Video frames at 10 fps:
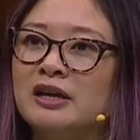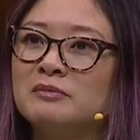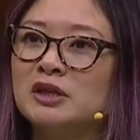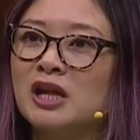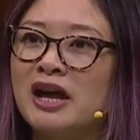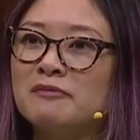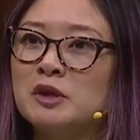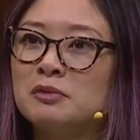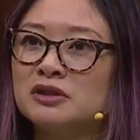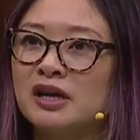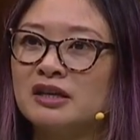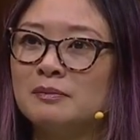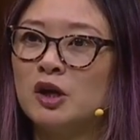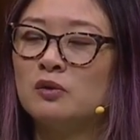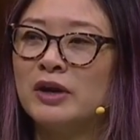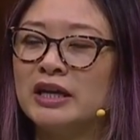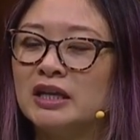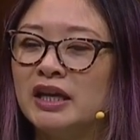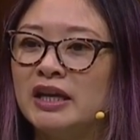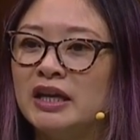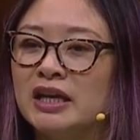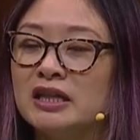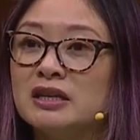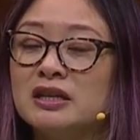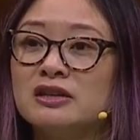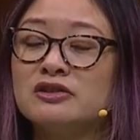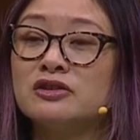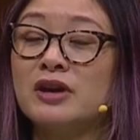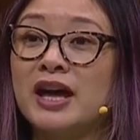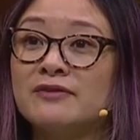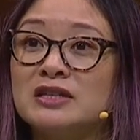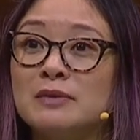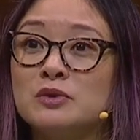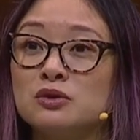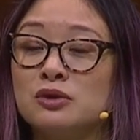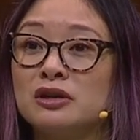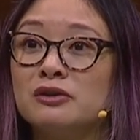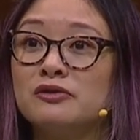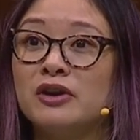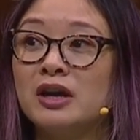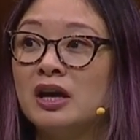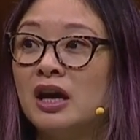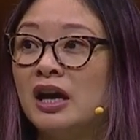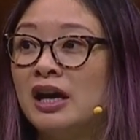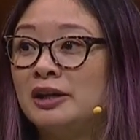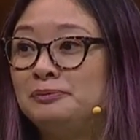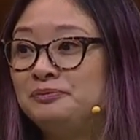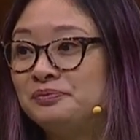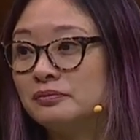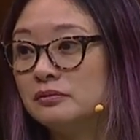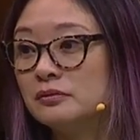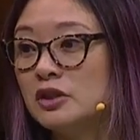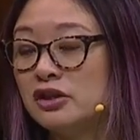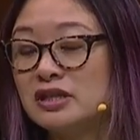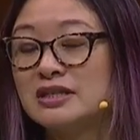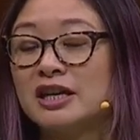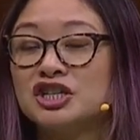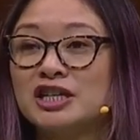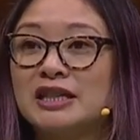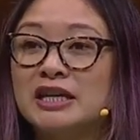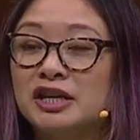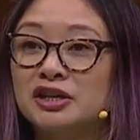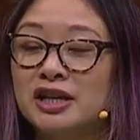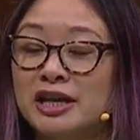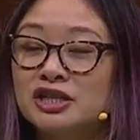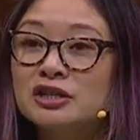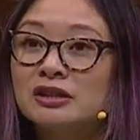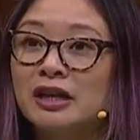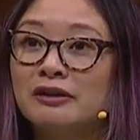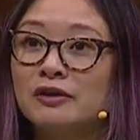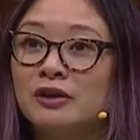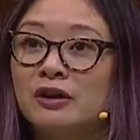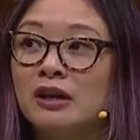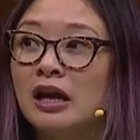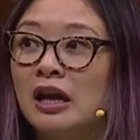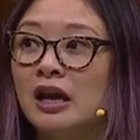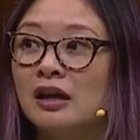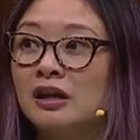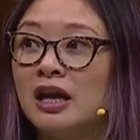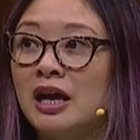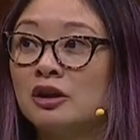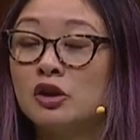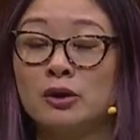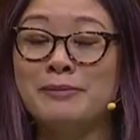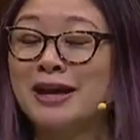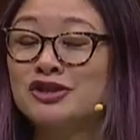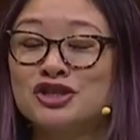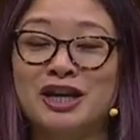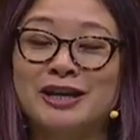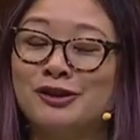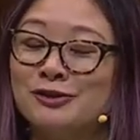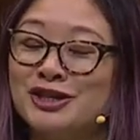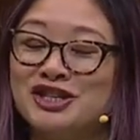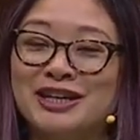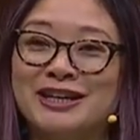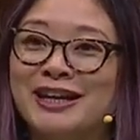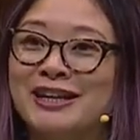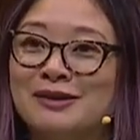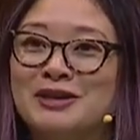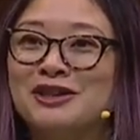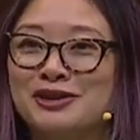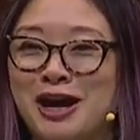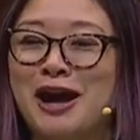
I mean, a lot of people talking about regulating and the need to have some sort of, um, you know, discussion at the international level going back to China or Russia again, I mean, they're the